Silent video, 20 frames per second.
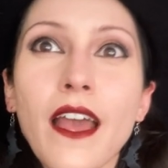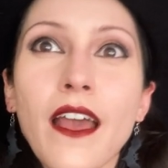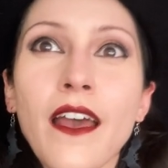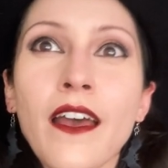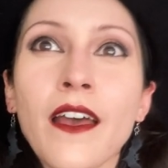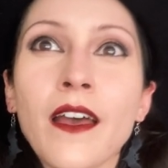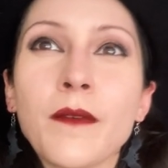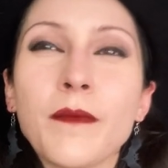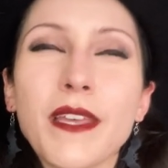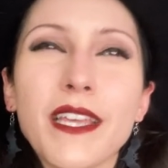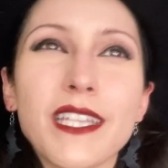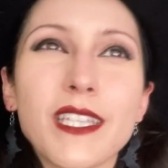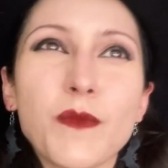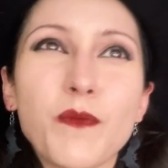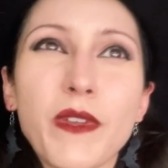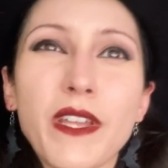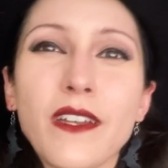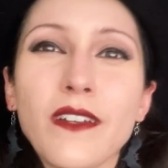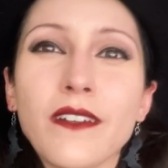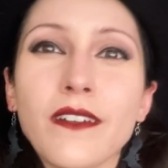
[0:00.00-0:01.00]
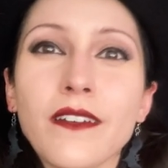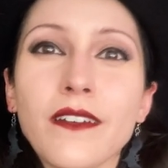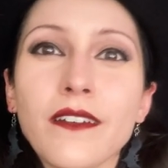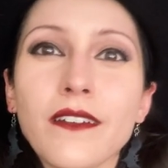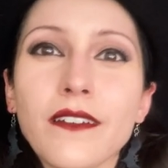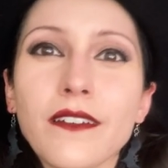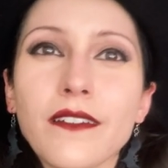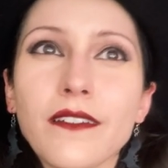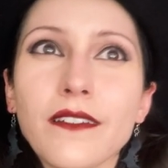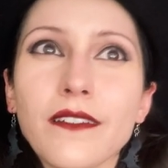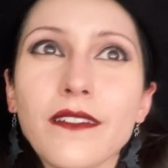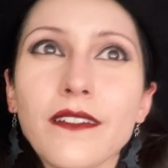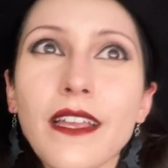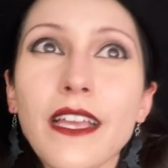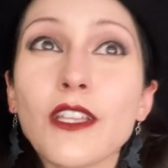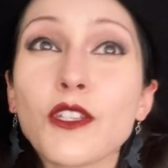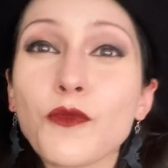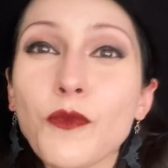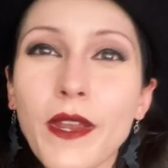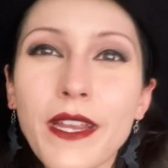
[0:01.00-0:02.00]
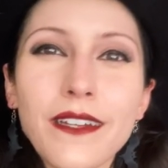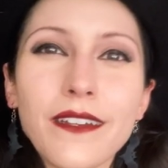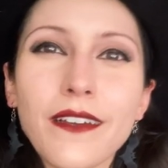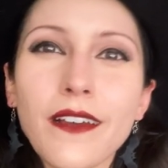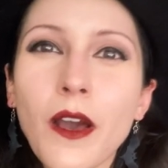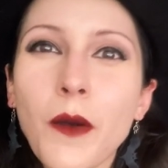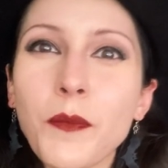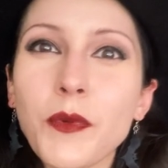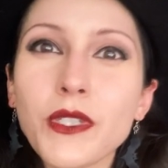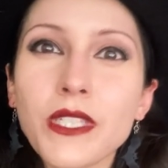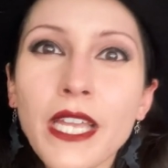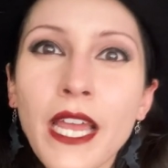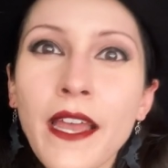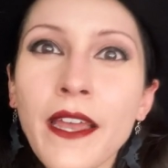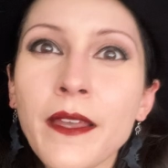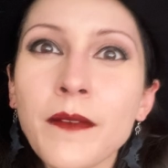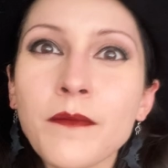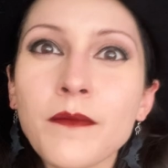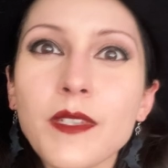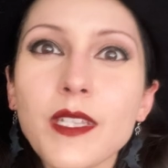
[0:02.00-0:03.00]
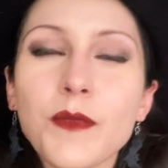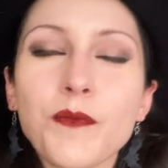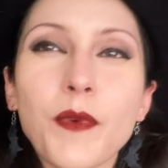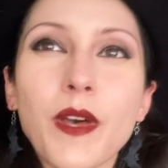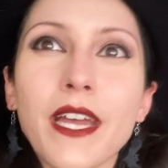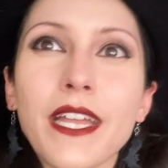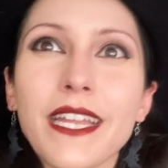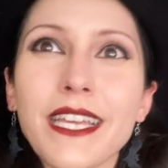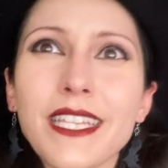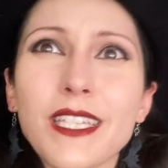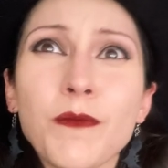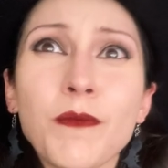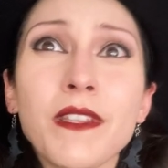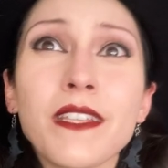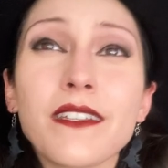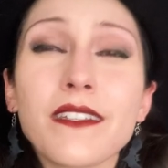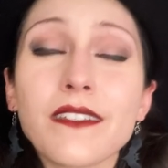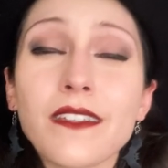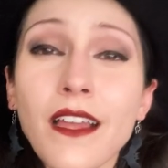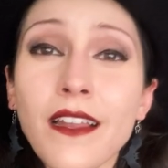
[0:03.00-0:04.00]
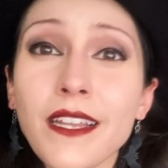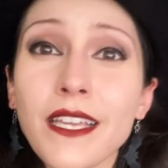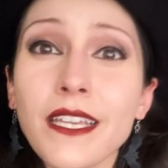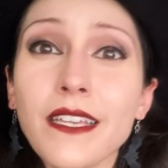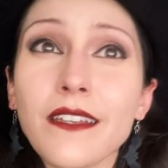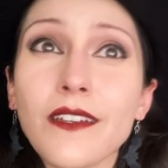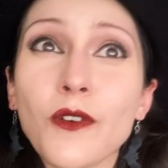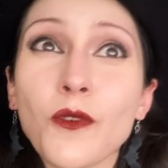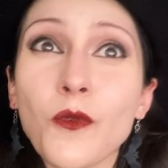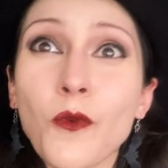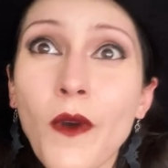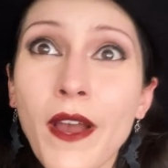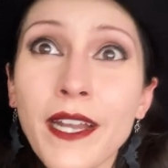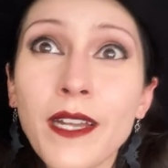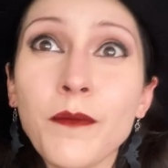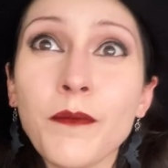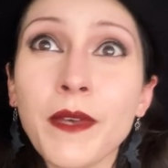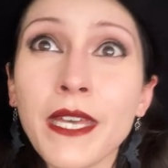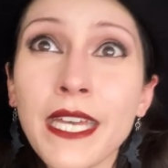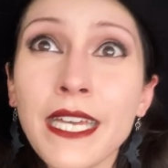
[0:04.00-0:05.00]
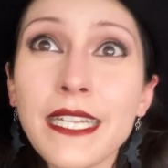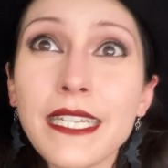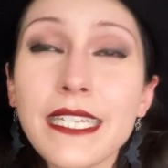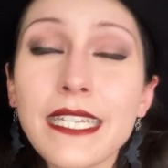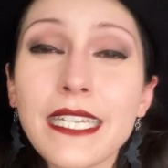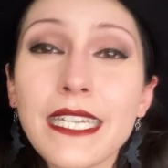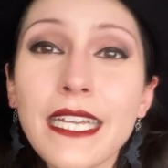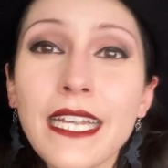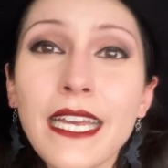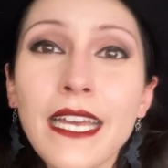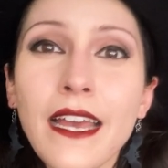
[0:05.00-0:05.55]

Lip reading: It's rained a couple times, but it's been sunny quite a bit.